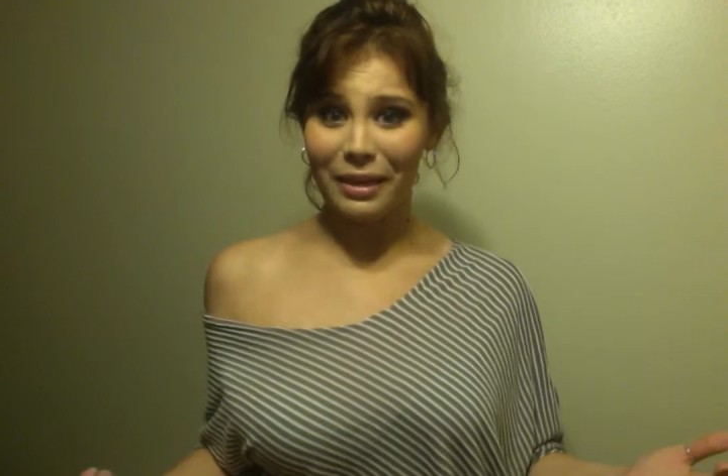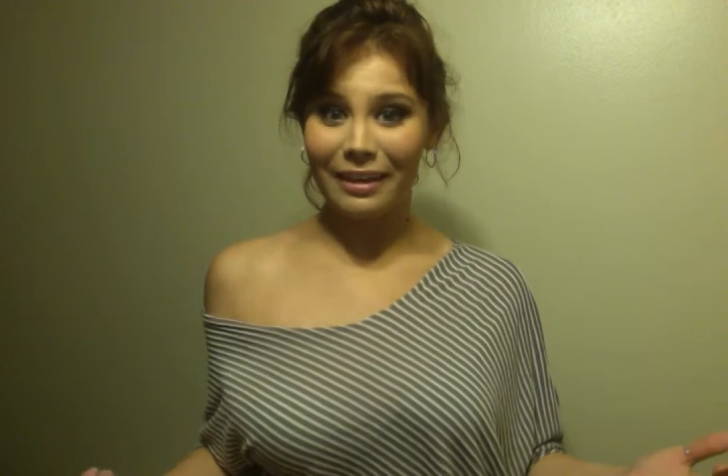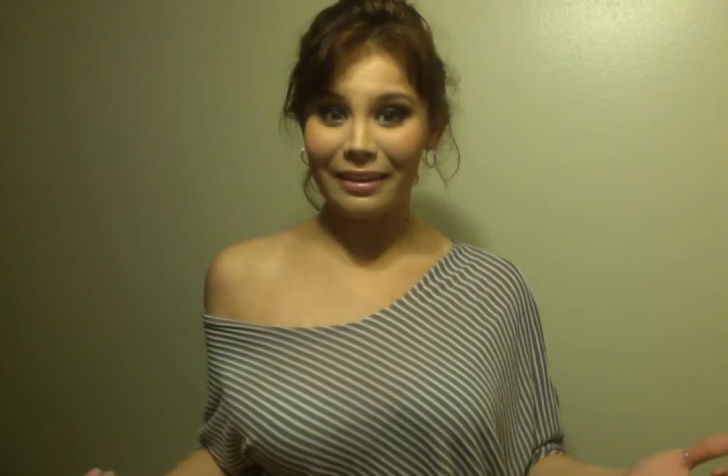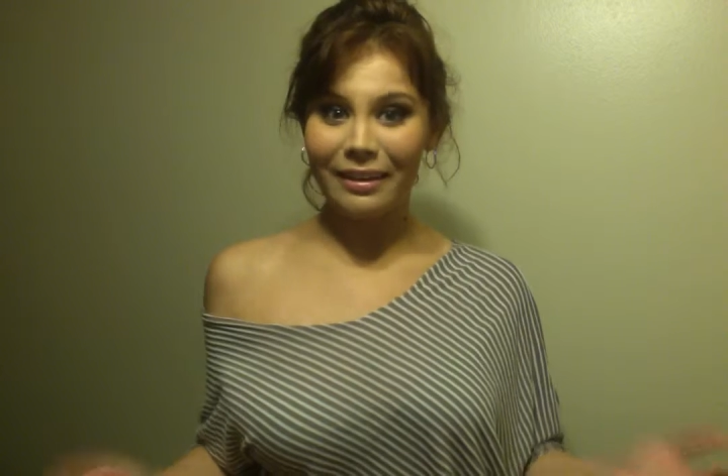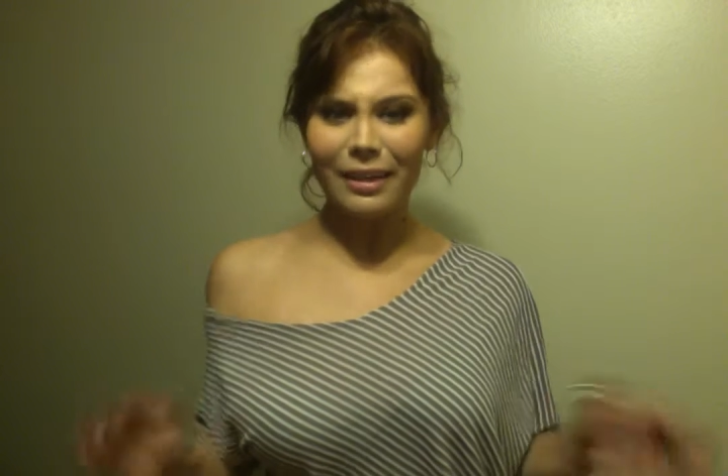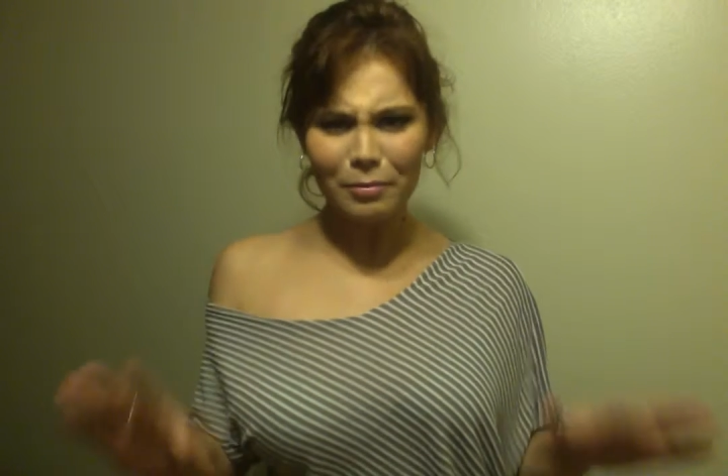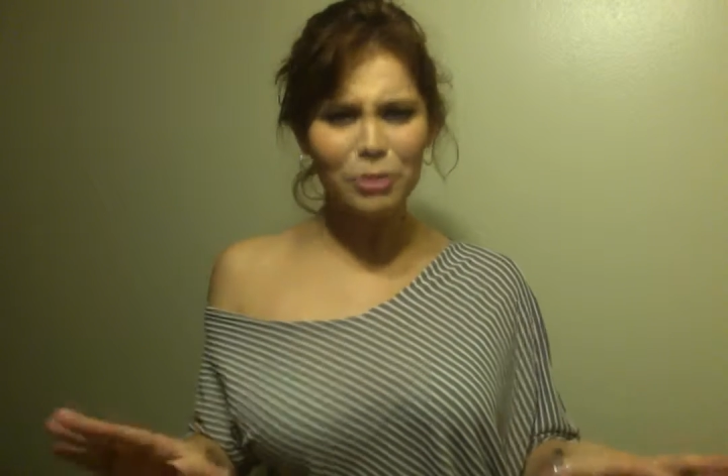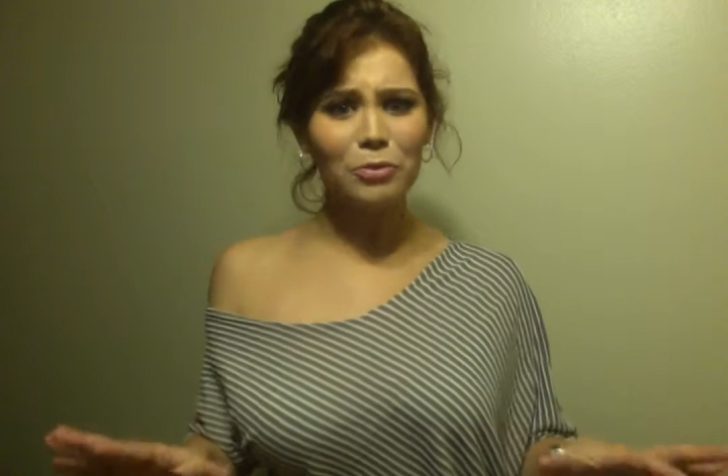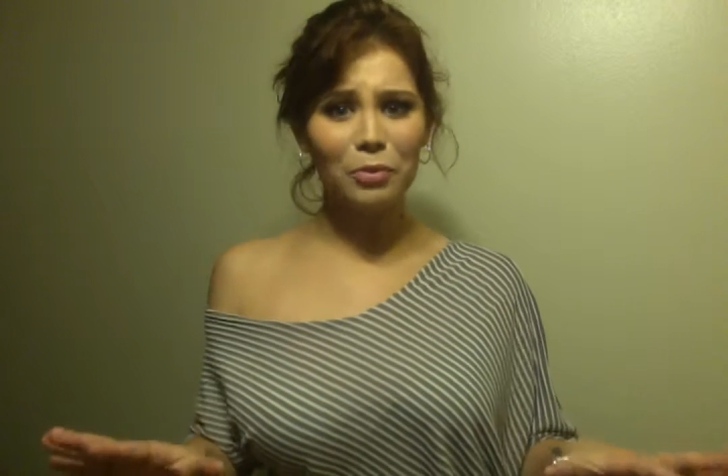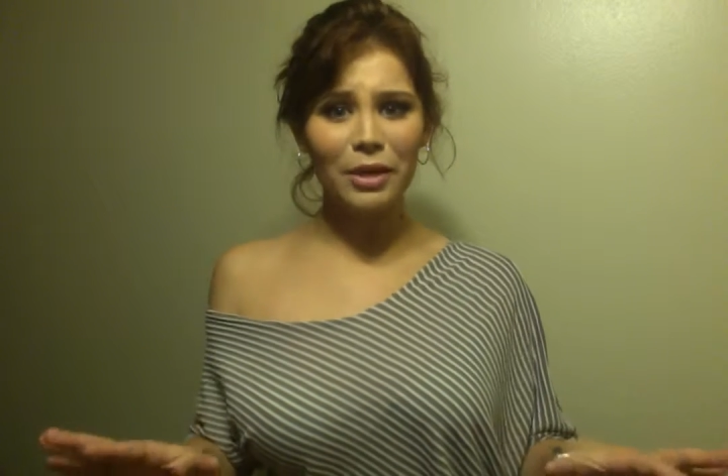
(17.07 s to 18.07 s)
And I'm
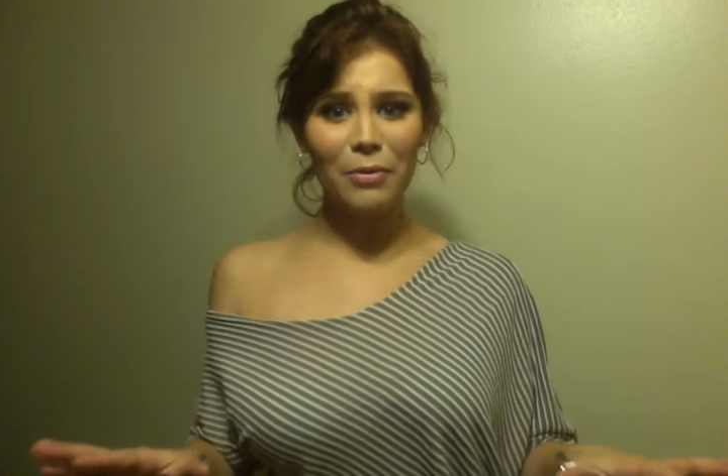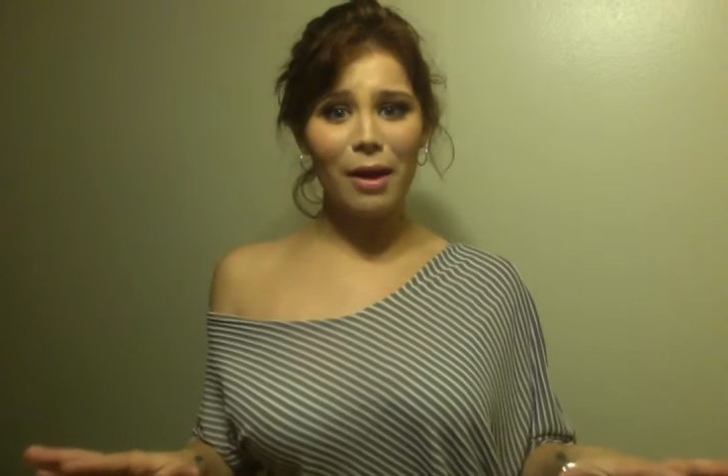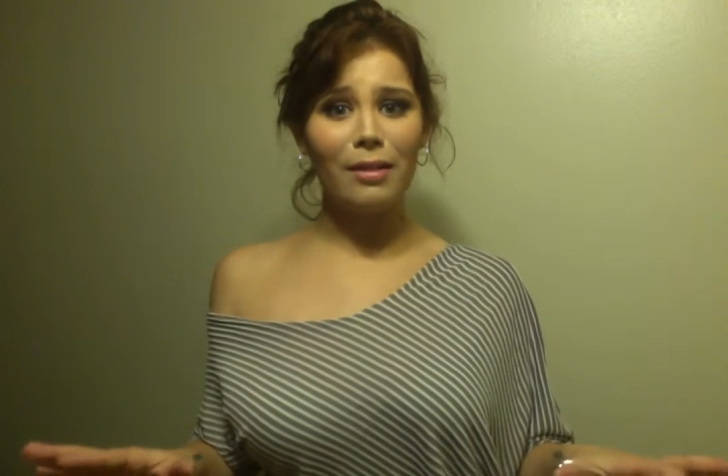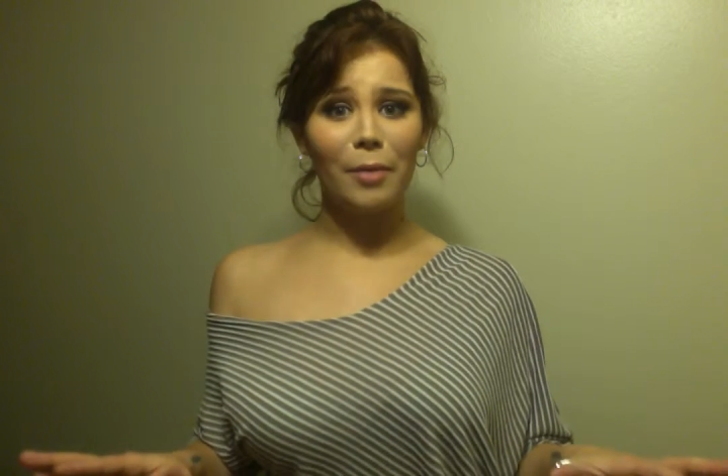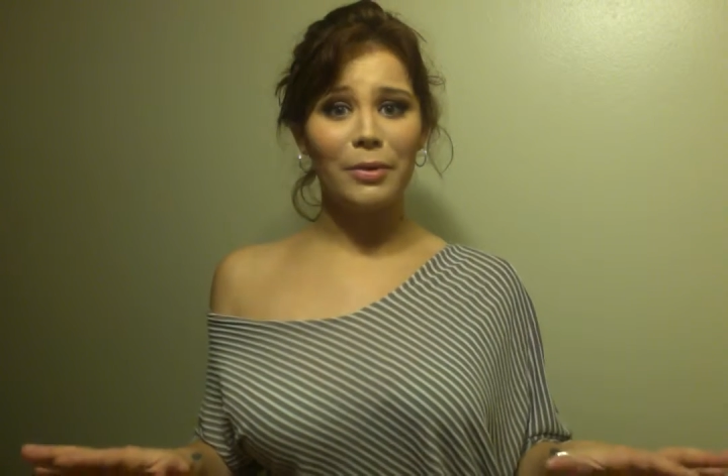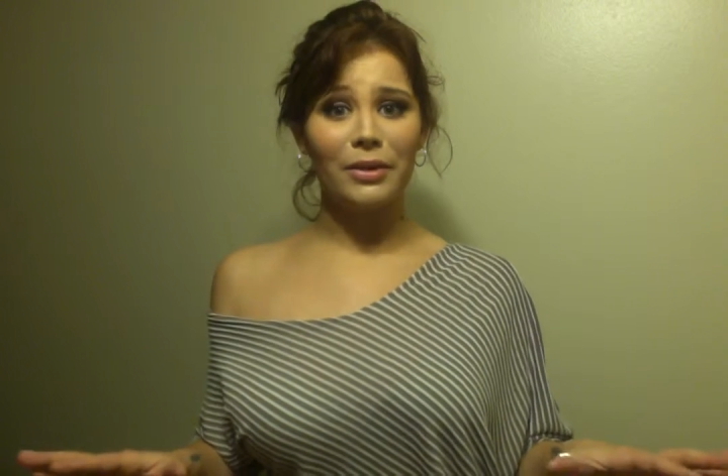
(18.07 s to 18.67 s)
doing pretty well up here